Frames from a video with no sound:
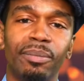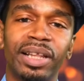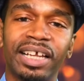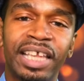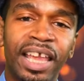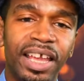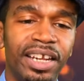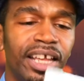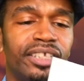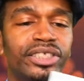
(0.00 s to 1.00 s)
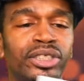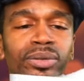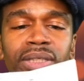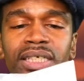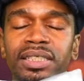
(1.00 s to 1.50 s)
Blockade and
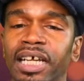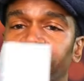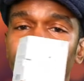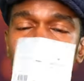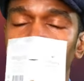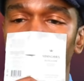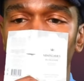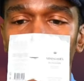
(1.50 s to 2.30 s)
Azulis Diamond.